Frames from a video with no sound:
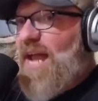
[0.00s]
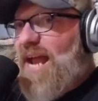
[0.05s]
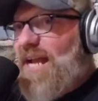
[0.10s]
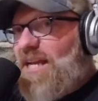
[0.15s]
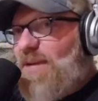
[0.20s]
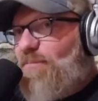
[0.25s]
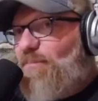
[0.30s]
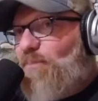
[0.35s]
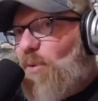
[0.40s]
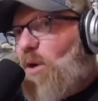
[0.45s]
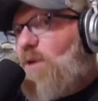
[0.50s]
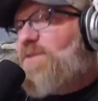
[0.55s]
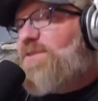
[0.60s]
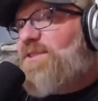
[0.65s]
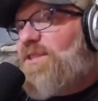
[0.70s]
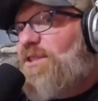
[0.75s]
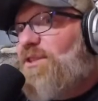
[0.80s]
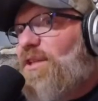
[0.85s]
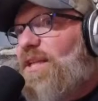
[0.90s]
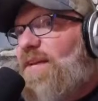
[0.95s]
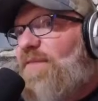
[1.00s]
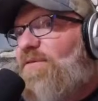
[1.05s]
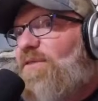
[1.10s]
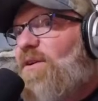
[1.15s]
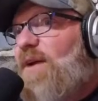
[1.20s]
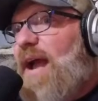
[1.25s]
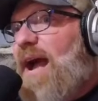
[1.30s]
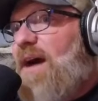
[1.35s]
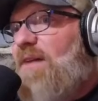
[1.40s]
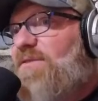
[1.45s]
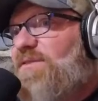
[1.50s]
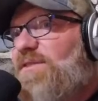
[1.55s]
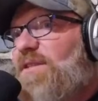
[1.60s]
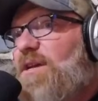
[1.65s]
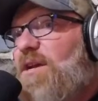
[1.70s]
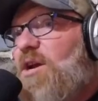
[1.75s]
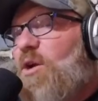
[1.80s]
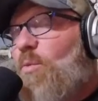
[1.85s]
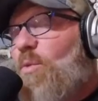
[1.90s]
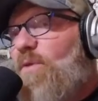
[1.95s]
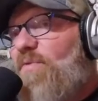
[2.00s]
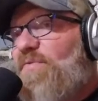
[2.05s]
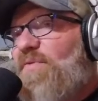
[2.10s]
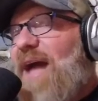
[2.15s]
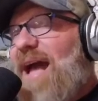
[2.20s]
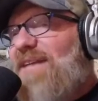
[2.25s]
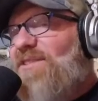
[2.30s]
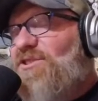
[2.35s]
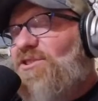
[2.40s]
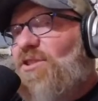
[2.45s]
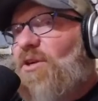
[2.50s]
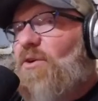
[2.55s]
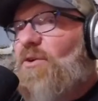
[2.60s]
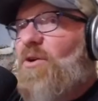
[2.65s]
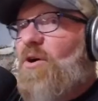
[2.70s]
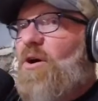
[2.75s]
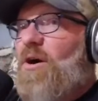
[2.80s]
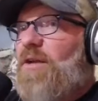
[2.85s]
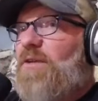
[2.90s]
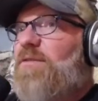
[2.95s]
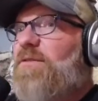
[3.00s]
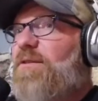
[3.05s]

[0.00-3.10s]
any person leave their house with that shirt on?